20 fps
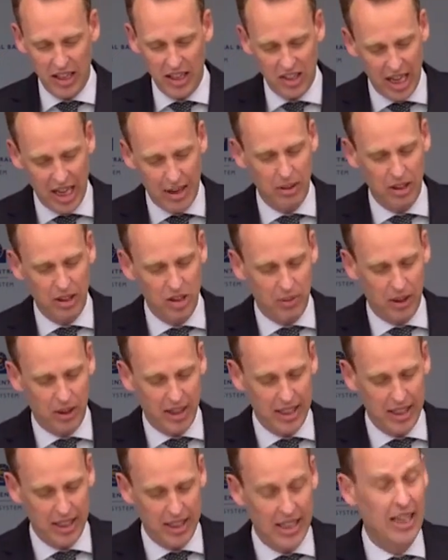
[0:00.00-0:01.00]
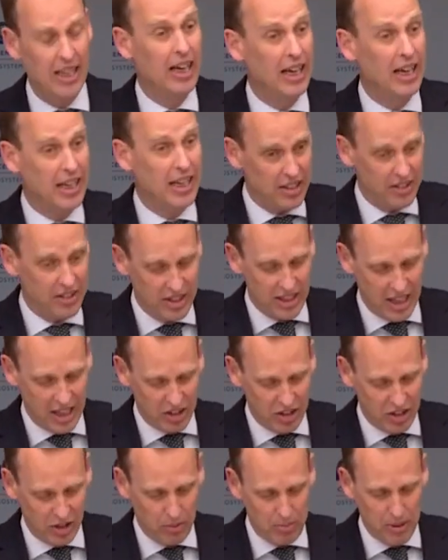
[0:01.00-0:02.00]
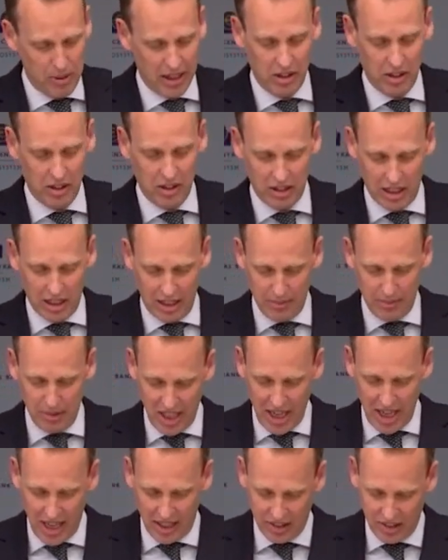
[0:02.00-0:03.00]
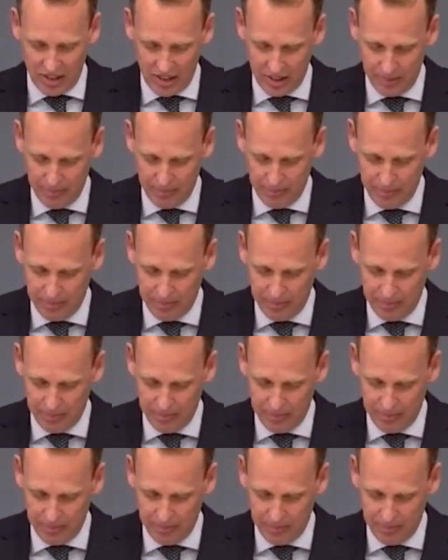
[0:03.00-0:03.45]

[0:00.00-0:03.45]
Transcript: established by the International Panel on Climate Change.